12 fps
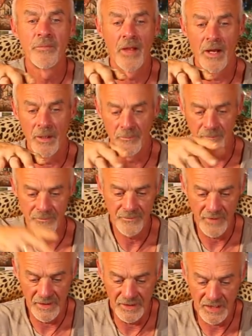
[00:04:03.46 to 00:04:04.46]
and
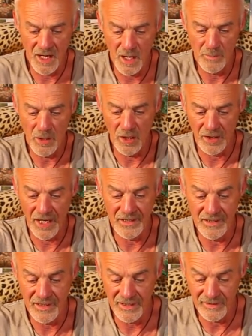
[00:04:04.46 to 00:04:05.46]
the car park
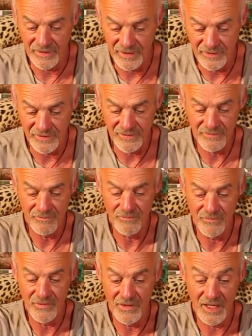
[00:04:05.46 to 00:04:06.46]
end is
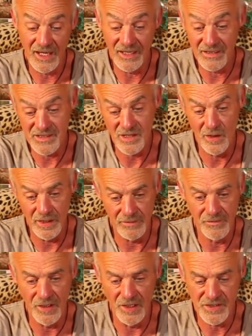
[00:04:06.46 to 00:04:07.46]
inside
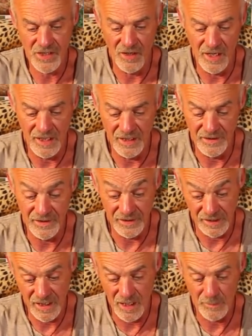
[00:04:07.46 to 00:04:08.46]
the first island
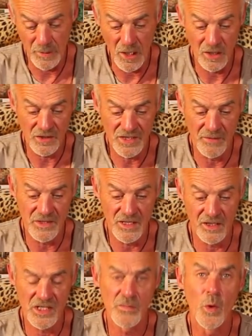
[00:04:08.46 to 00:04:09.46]
and the car park, so it's
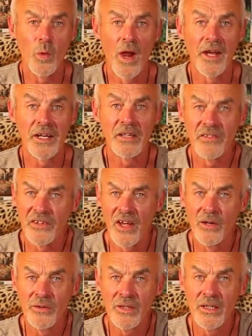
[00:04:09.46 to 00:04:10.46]
like a small lake of its
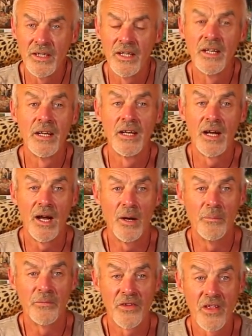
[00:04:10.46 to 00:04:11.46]
own.
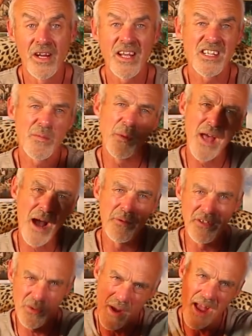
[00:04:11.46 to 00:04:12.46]
So the lake's split
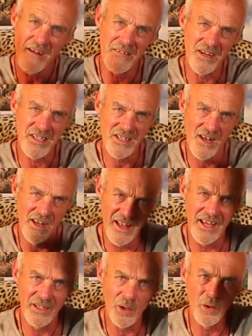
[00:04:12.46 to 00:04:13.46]
up into areas like
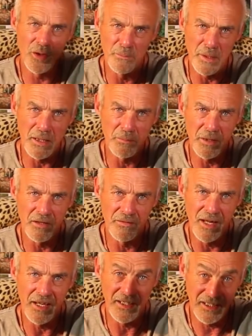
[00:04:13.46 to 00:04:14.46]
that. You've got the big bit
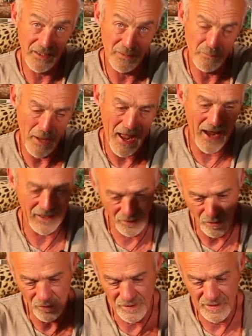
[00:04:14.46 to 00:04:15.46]
of lake at the back,
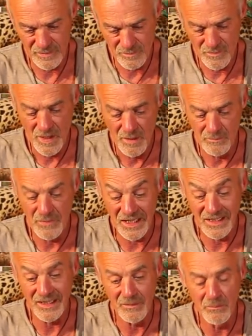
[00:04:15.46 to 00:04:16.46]
you've got this
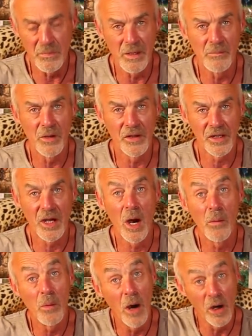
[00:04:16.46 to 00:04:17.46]
medium bit by the
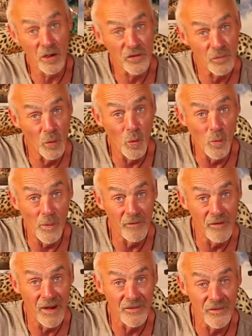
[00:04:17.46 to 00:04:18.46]
car park, a small
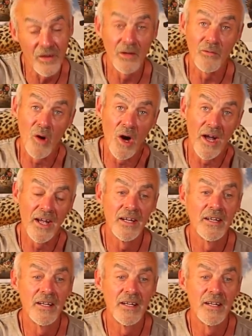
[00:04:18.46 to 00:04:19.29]
bit round to the right.